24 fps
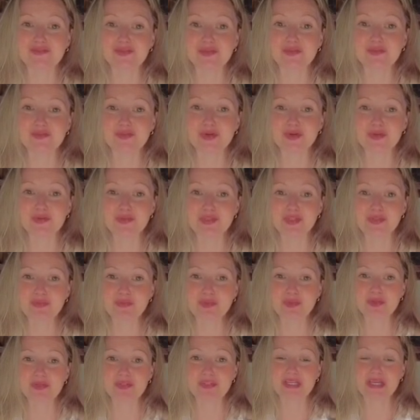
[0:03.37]
from Rowe
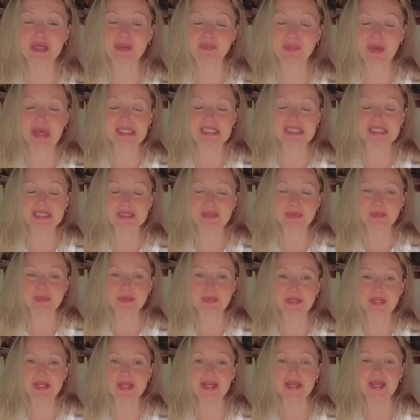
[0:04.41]
Spurling Paint
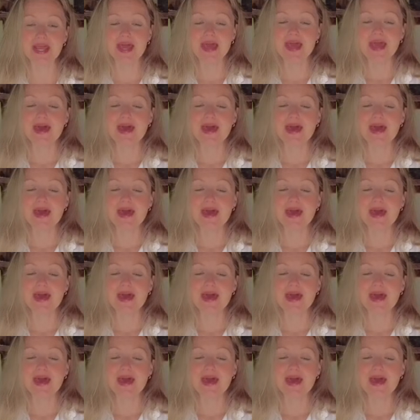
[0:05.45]
Company